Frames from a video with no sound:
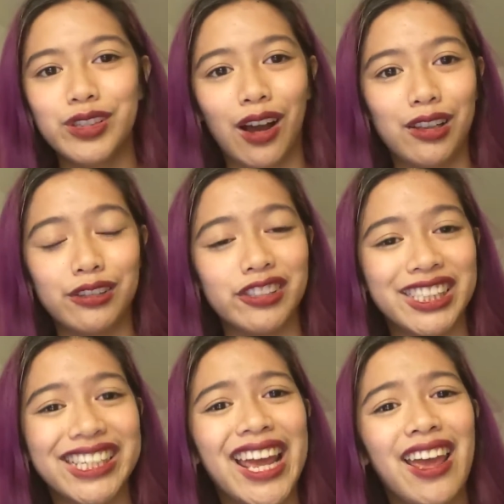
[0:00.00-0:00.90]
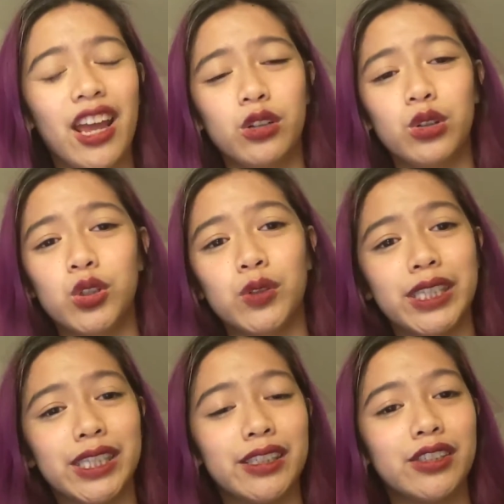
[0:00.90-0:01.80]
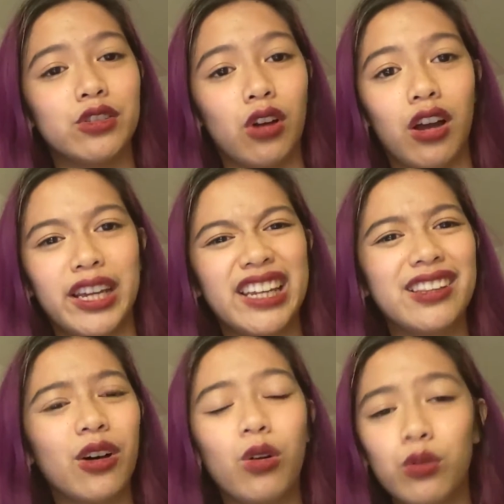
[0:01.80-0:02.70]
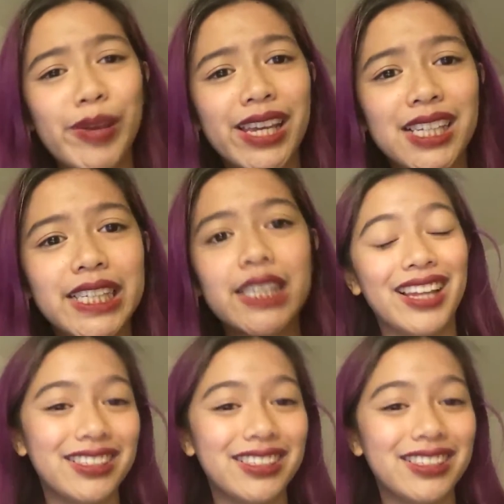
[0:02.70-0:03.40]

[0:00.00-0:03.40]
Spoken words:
coloring and who is drawing the whole piece.